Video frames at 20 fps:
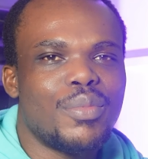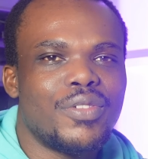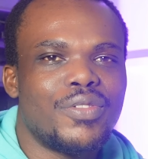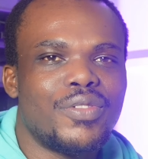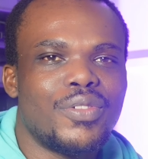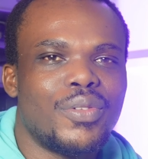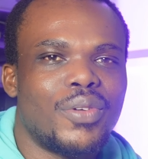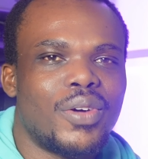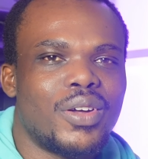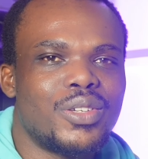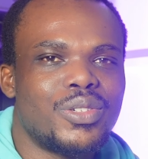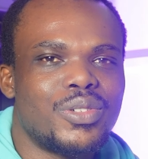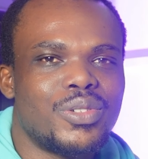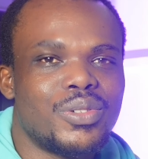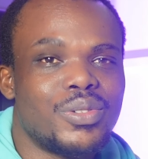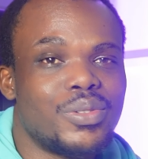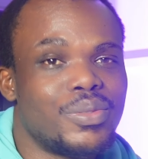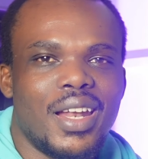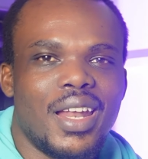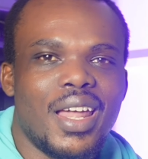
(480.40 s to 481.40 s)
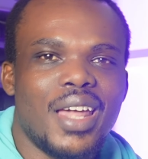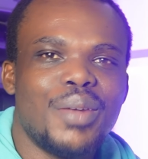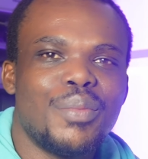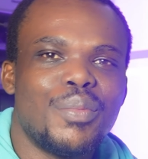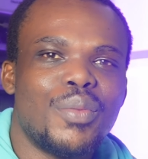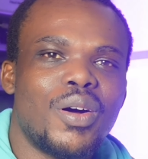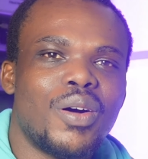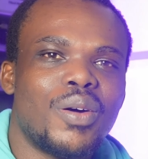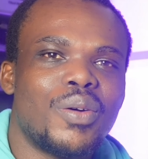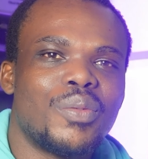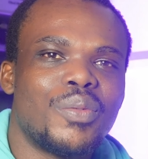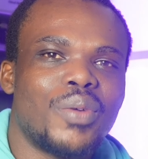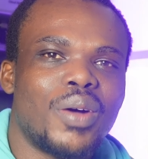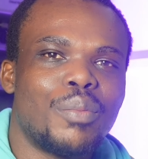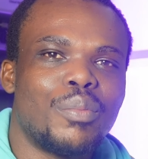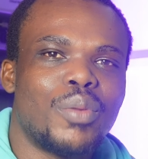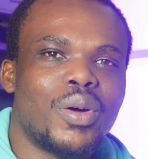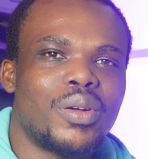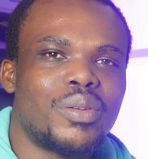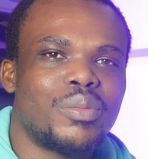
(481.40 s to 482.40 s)
if you want to learn more
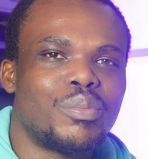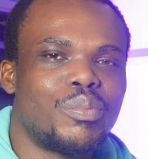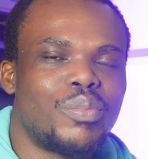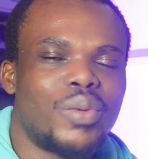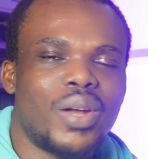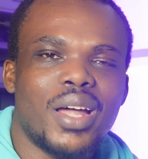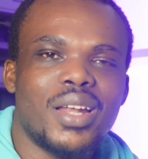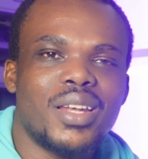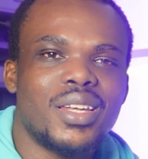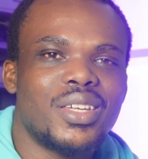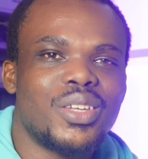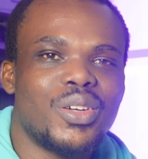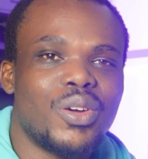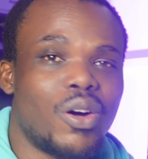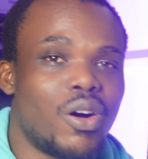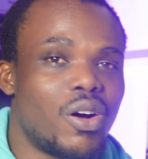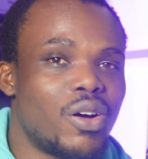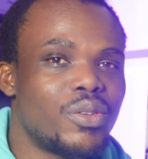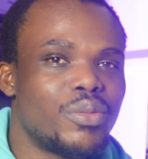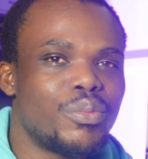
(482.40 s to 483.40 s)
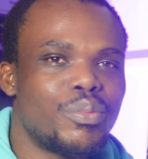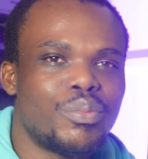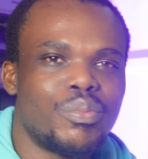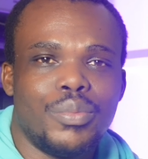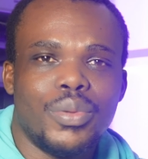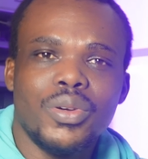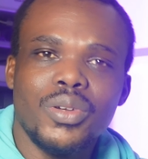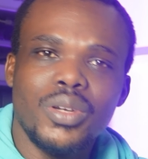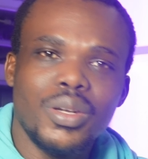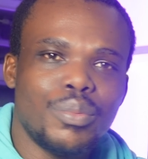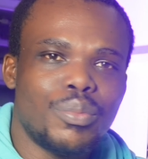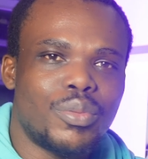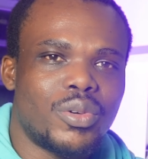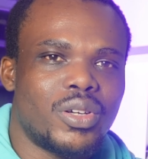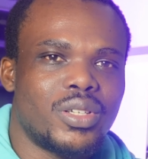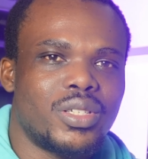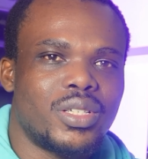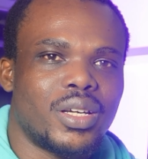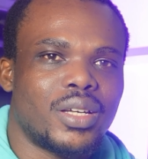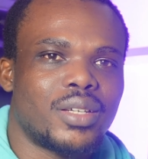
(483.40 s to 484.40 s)
about planning your own building
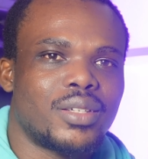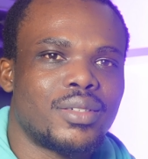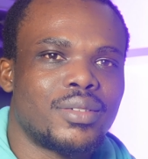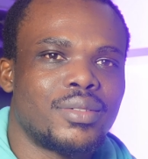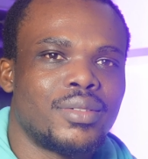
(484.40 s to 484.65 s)
project.